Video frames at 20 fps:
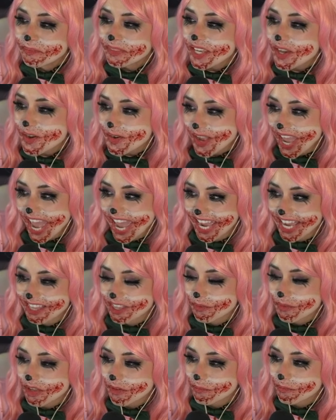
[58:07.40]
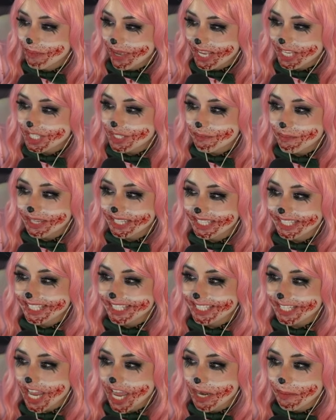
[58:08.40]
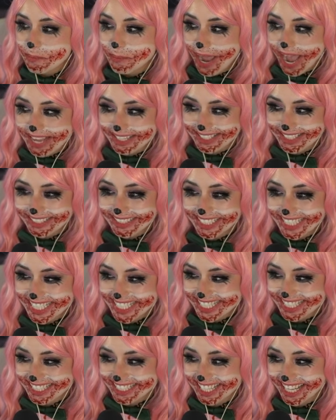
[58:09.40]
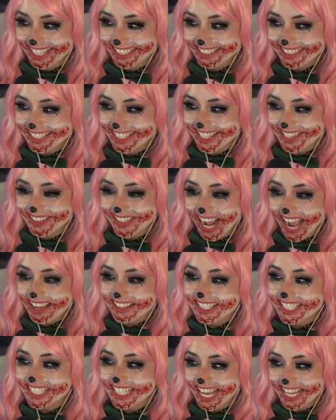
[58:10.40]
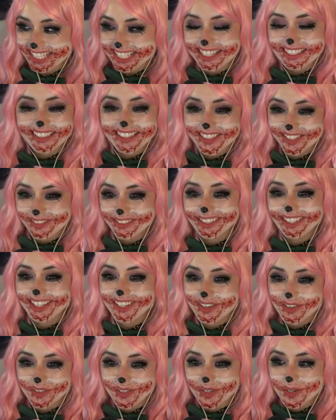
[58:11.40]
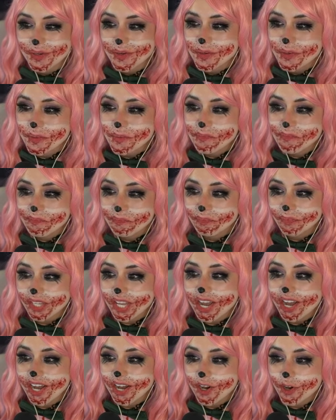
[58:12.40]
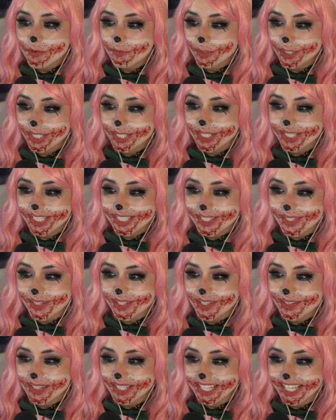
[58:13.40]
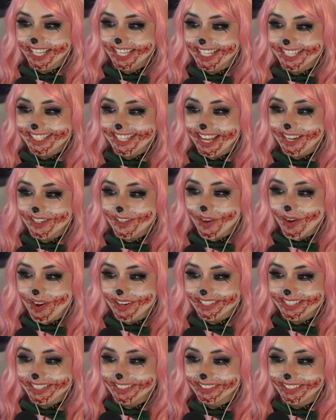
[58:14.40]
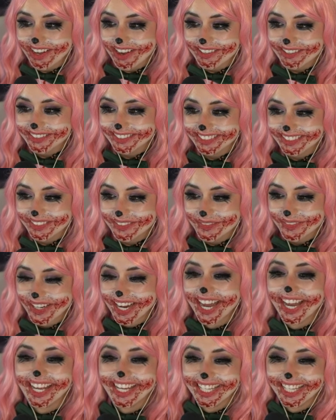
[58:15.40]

Okay, and then we have Basements and Basilisk. That looks cute. House of Tesla looks really cool. Overcooked, all you can eat. Is that an oxalotl? What?